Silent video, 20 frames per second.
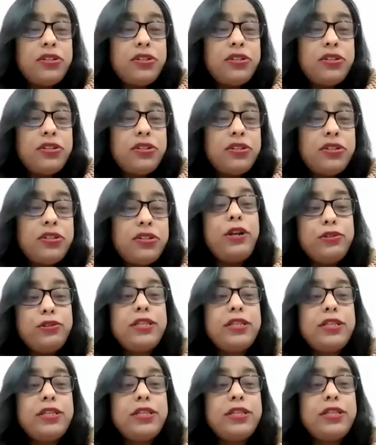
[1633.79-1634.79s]
running on
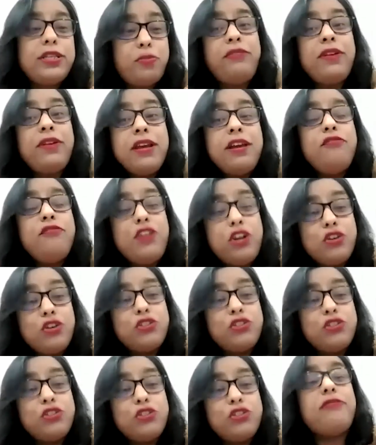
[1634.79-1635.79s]
Windows XP and
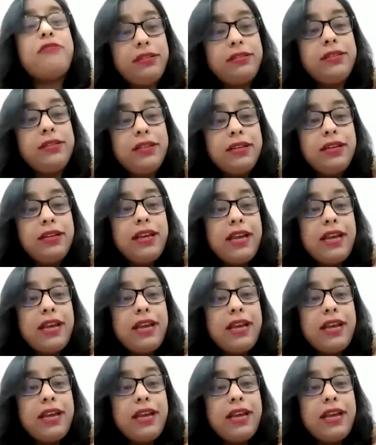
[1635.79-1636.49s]
Windows 7.